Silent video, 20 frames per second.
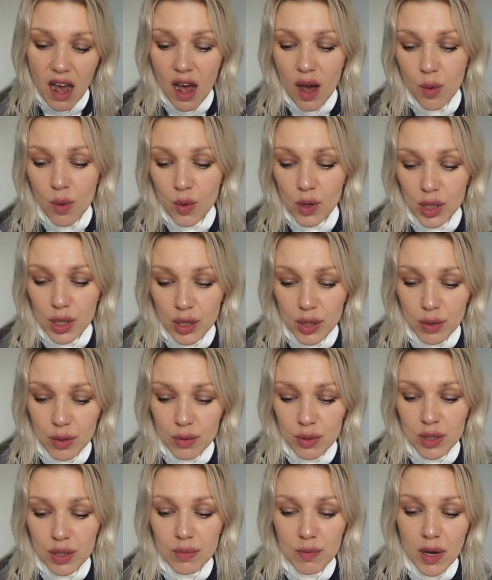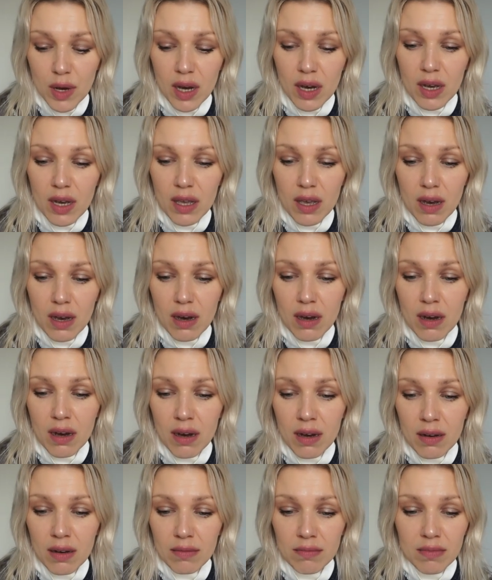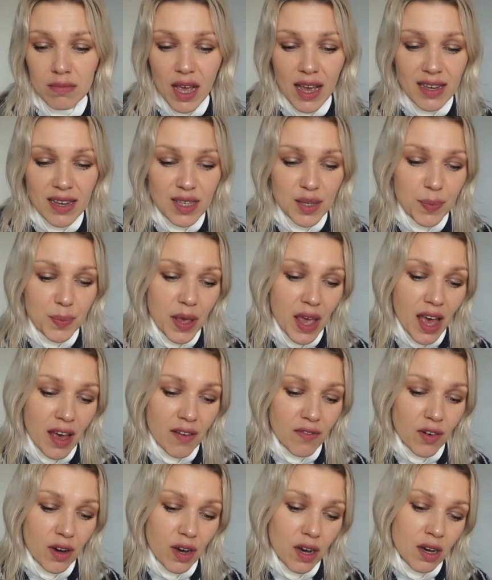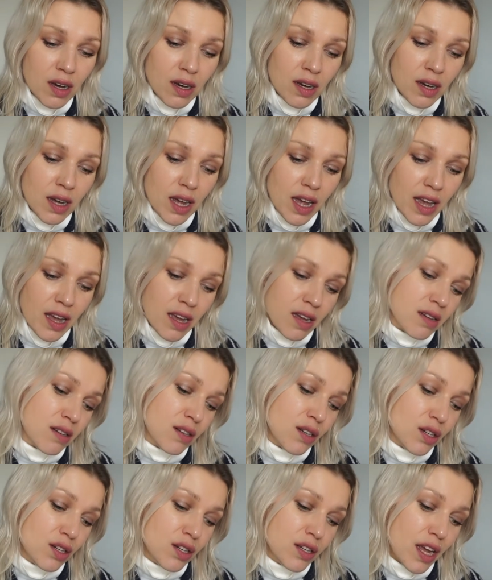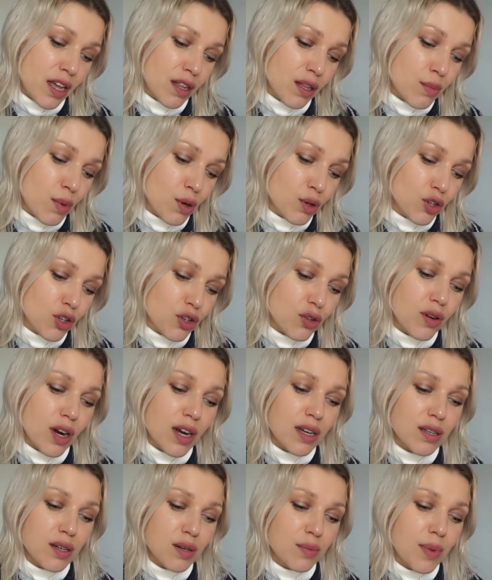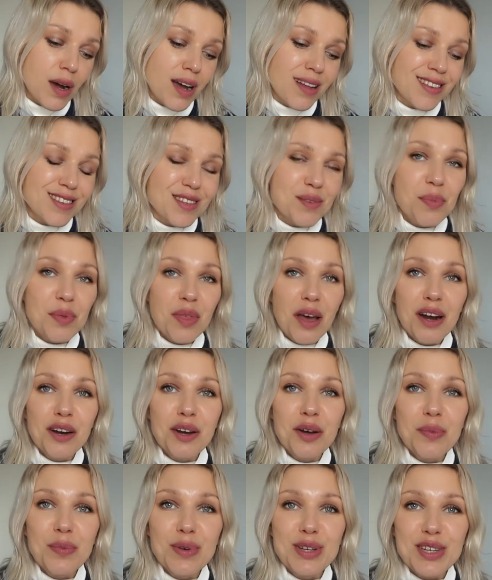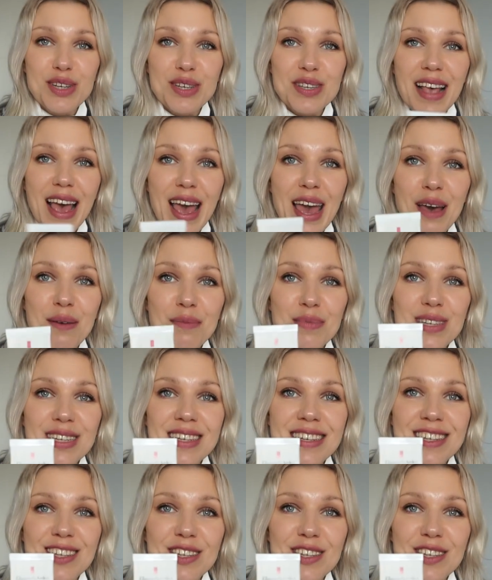I will use my SPF and daily moisturizer by Elizabeth Arden, which is empty.